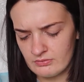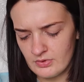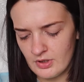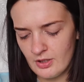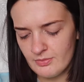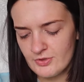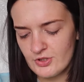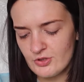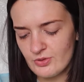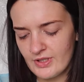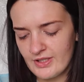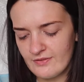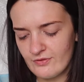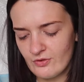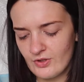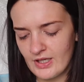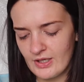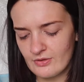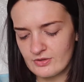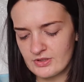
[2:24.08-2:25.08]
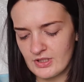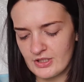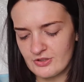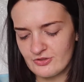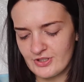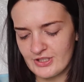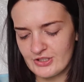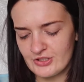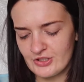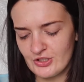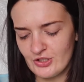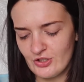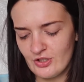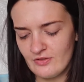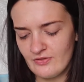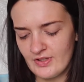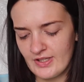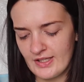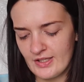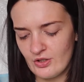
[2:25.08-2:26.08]
up to 24 hours hydration,
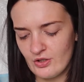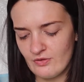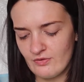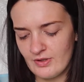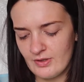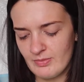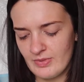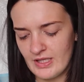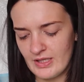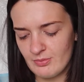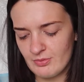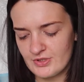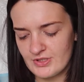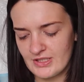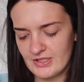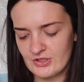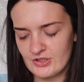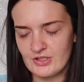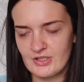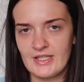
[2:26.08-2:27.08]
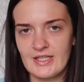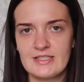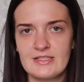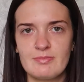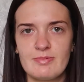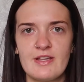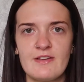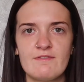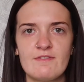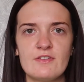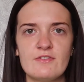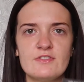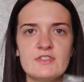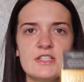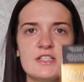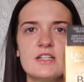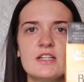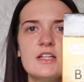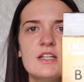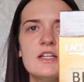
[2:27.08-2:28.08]
UVA, UVB protection, SPF
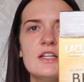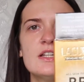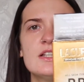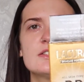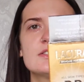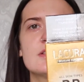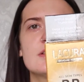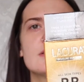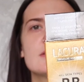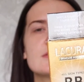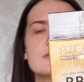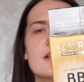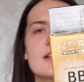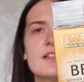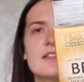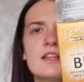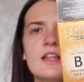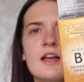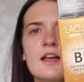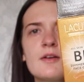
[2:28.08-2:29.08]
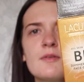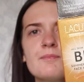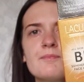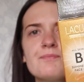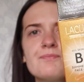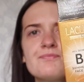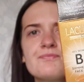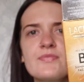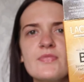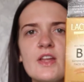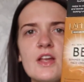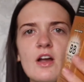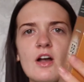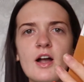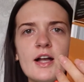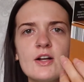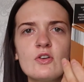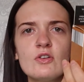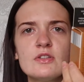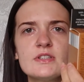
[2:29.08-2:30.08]
50. So it looks like that.
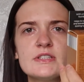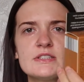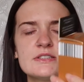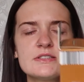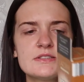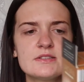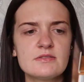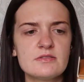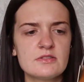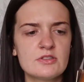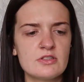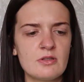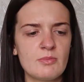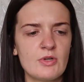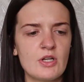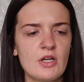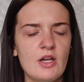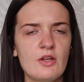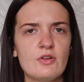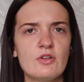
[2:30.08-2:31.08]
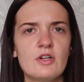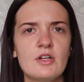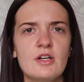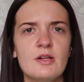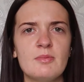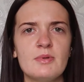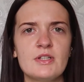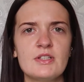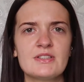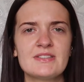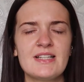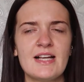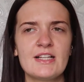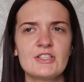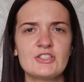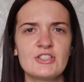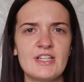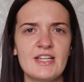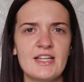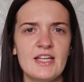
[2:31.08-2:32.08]
I got this summer glow colour because
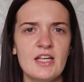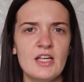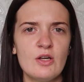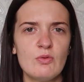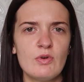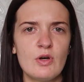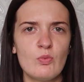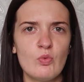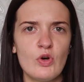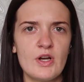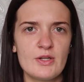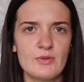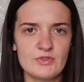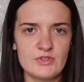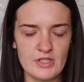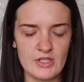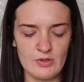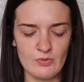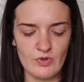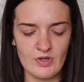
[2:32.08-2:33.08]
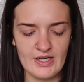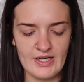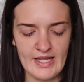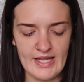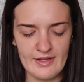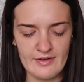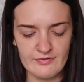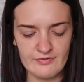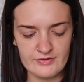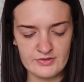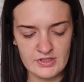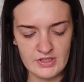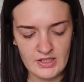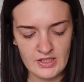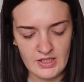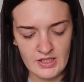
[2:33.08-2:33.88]
actually, well, one, it was the only one left.